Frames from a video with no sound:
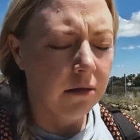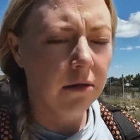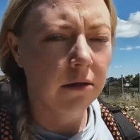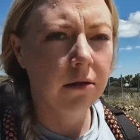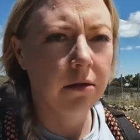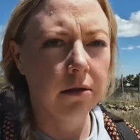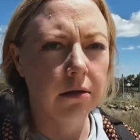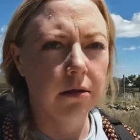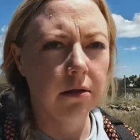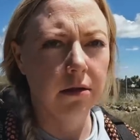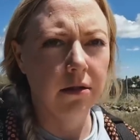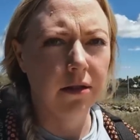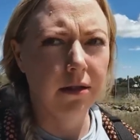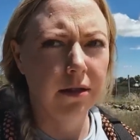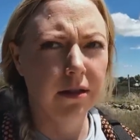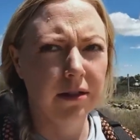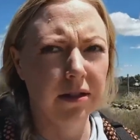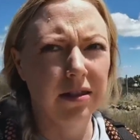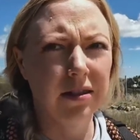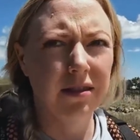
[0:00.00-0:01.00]

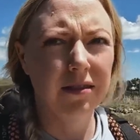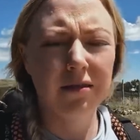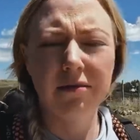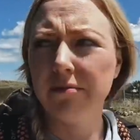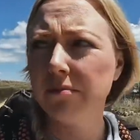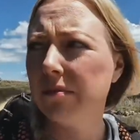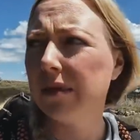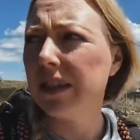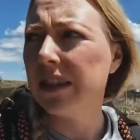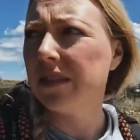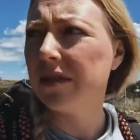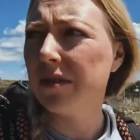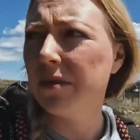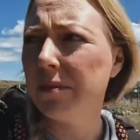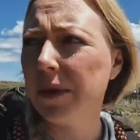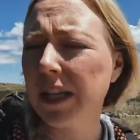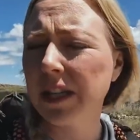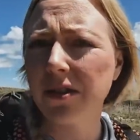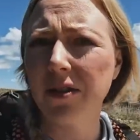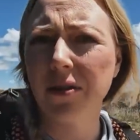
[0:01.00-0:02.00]
Oh, please
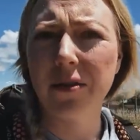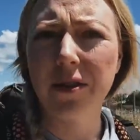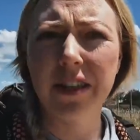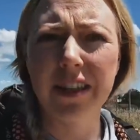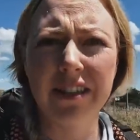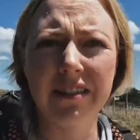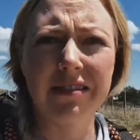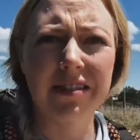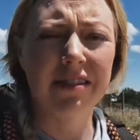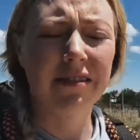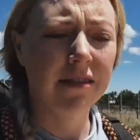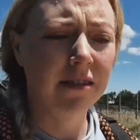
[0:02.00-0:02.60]
don't make noise.